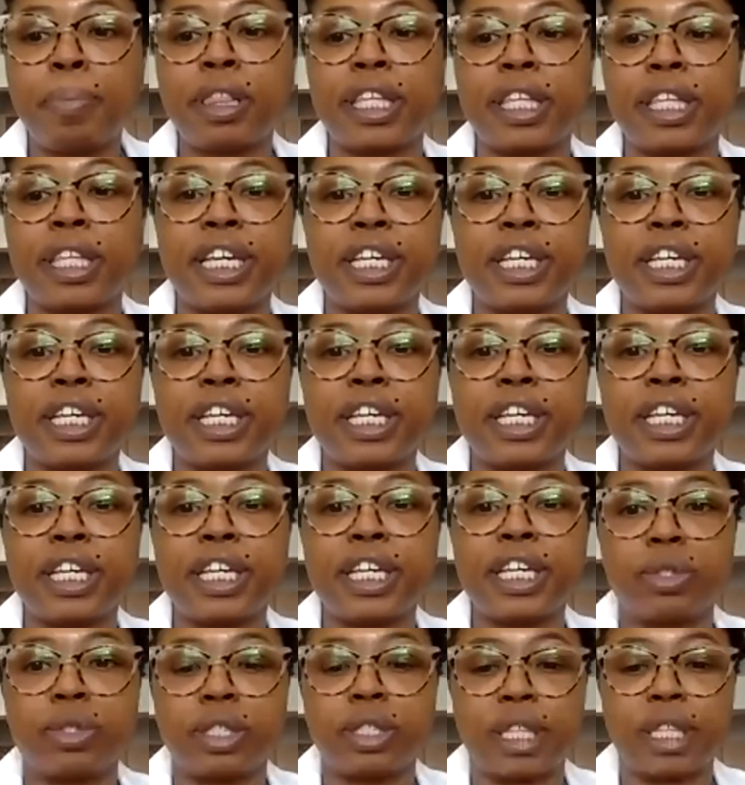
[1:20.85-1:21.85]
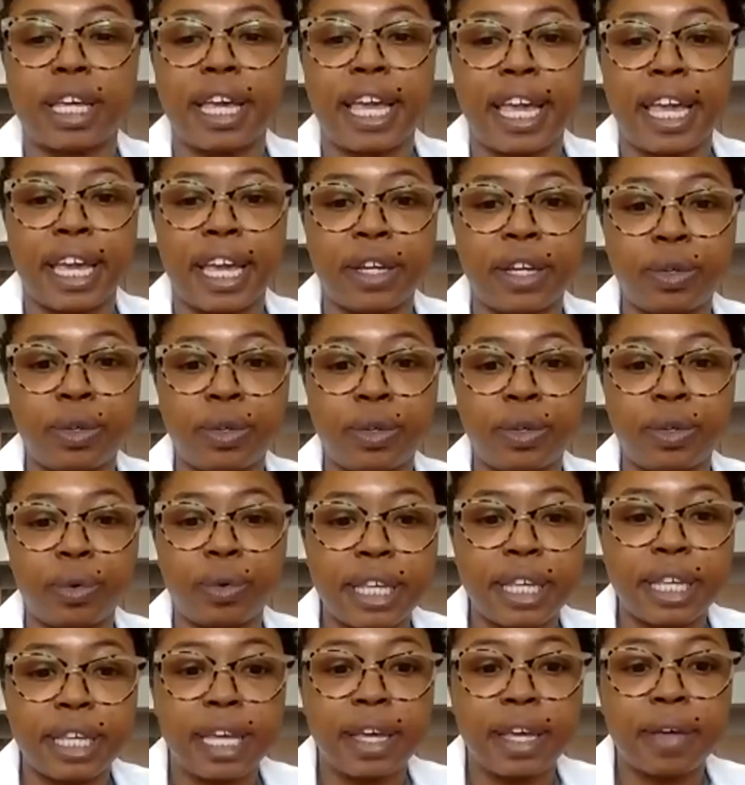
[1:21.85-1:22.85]
please use the hand
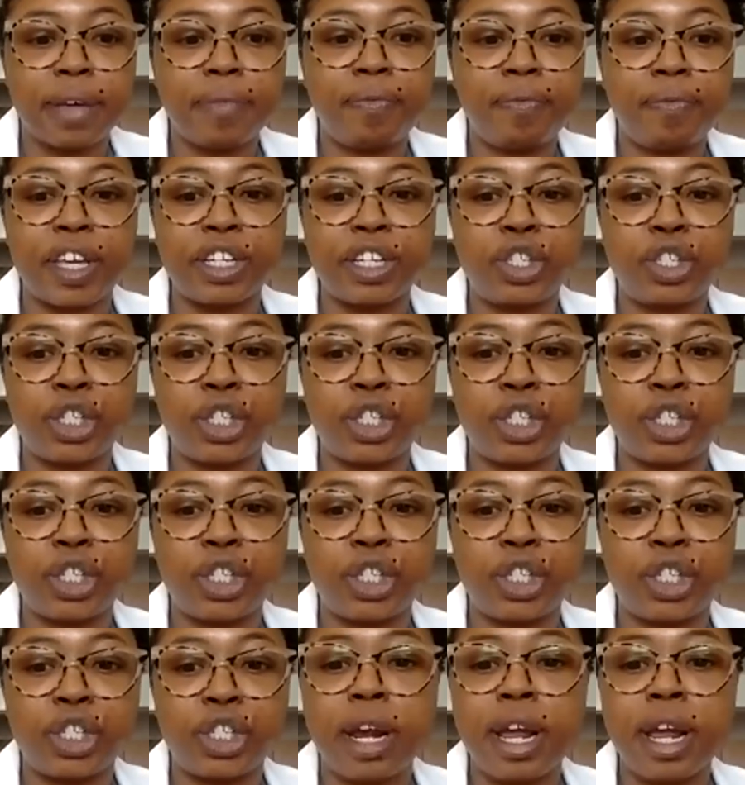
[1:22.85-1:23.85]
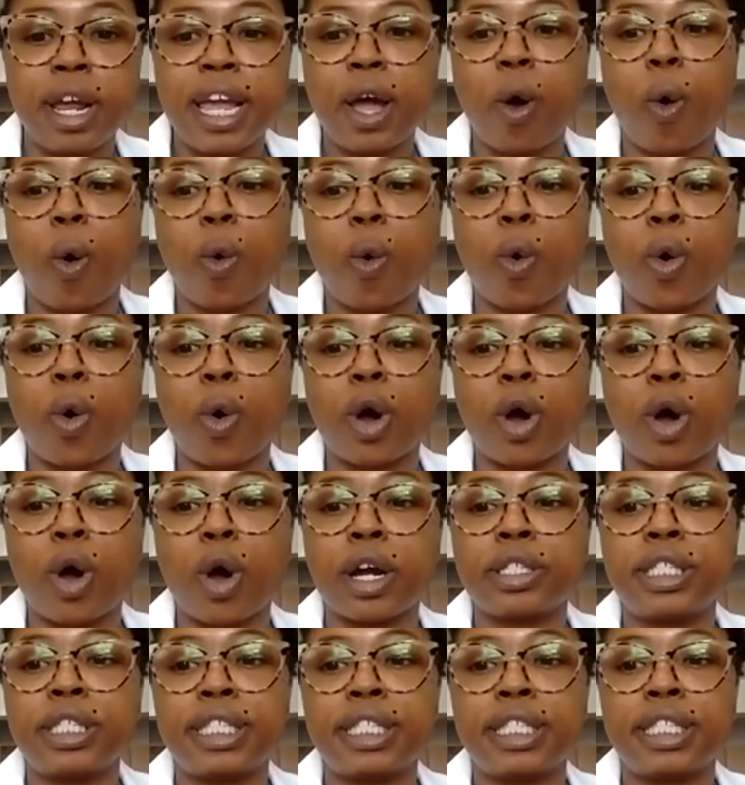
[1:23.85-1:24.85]
raising feature
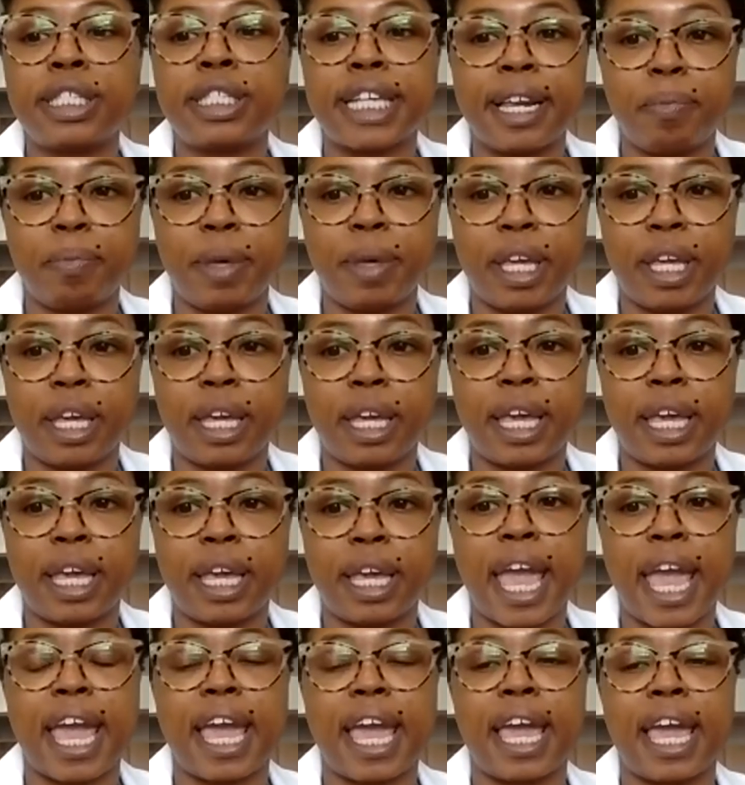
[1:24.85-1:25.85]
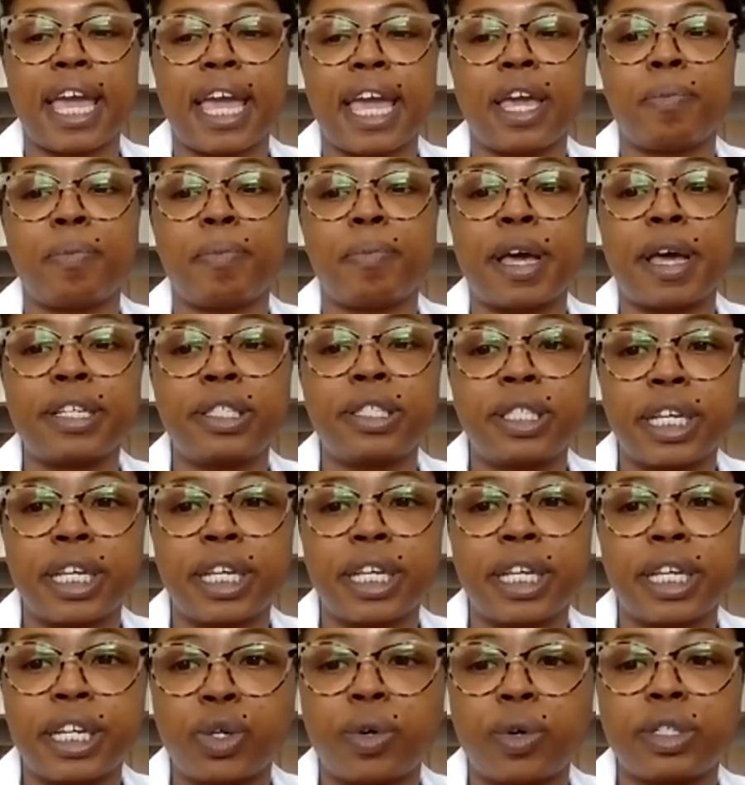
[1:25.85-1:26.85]
or send me a
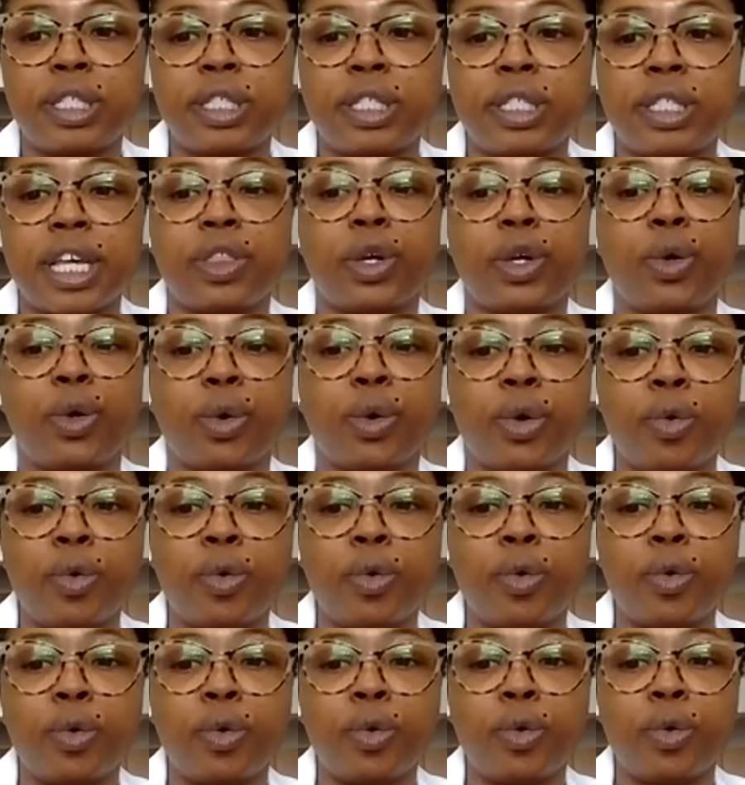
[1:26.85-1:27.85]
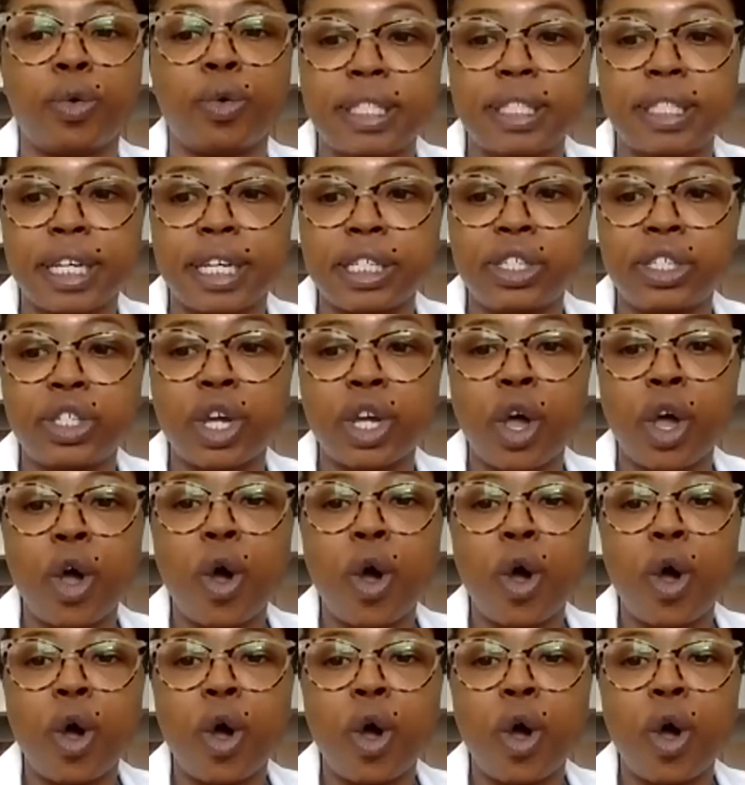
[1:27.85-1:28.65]
message or send the group a message,